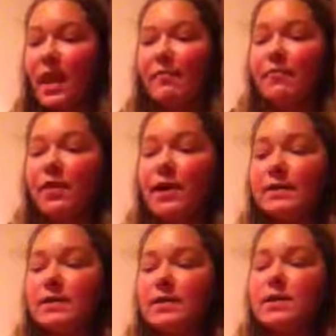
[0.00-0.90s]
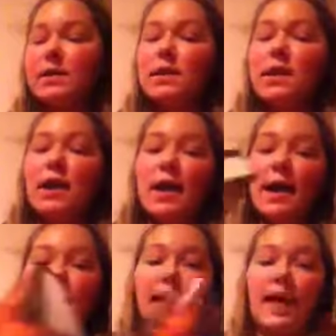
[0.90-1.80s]
After that,
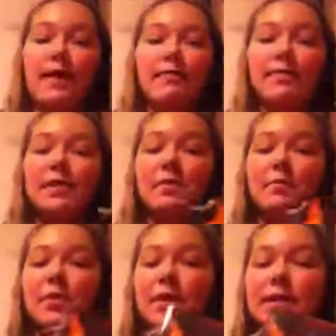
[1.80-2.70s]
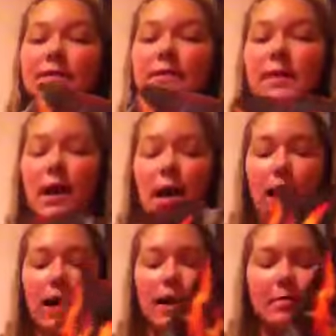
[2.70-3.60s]
I have The Burning
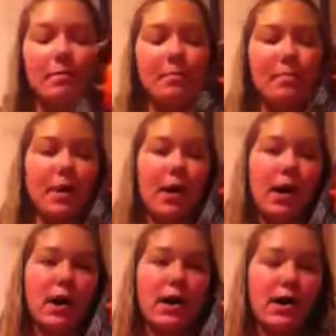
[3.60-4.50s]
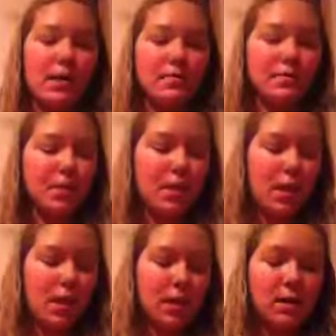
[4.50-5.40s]
Sky by
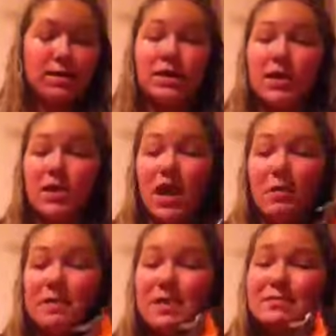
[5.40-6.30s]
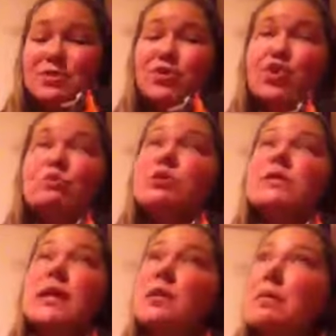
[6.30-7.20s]
Shay Thomas. I'm super
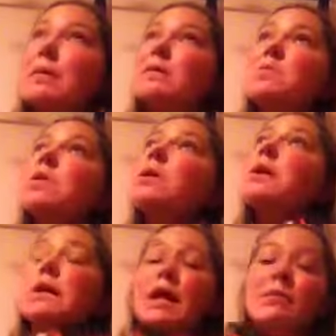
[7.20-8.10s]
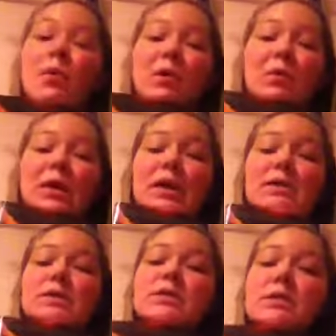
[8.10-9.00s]
excited to read this one. I want to read it
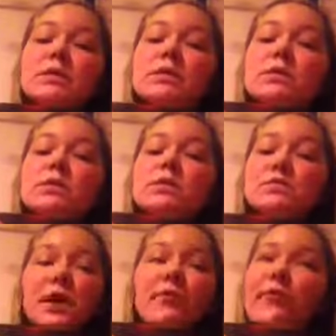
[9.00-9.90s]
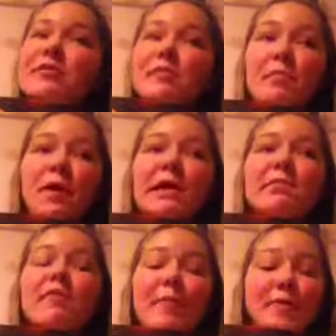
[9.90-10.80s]
forever. It's been
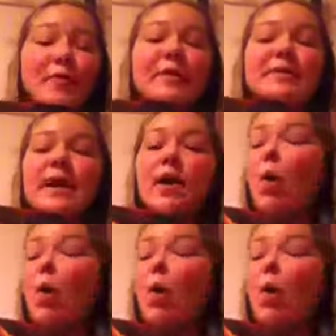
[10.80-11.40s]
mocking me for my tweet stack.